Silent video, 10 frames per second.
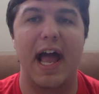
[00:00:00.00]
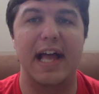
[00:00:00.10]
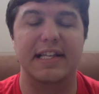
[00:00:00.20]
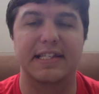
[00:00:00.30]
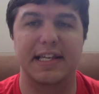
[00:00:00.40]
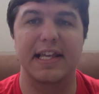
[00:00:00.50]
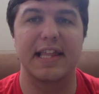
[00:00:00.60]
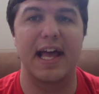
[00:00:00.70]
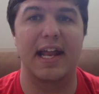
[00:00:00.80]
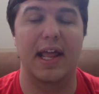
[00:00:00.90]
and see
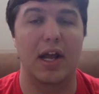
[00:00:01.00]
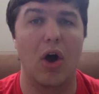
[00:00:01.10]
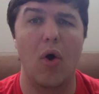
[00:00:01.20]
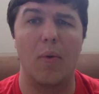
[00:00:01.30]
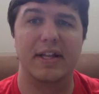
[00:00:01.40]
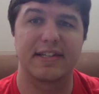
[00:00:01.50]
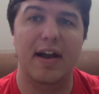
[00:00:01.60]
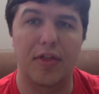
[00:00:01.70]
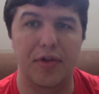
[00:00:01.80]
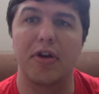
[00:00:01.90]
that, like, oh, it's
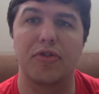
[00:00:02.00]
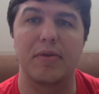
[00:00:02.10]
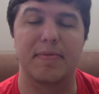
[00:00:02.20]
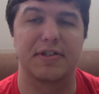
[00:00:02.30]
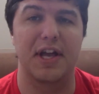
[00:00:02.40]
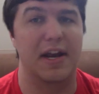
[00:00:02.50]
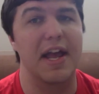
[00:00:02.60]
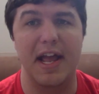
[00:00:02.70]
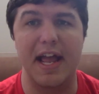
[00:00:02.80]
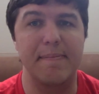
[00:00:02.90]
got a 33%.
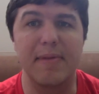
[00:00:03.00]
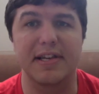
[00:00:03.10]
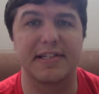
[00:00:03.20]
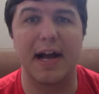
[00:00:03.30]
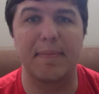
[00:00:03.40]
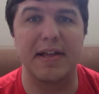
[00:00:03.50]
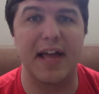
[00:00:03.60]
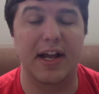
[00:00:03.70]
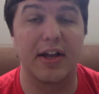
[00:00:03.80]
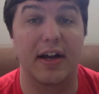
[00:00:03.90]
It must not be
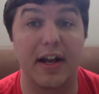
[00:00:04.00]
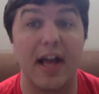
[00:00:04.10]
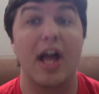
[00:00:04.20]
that good.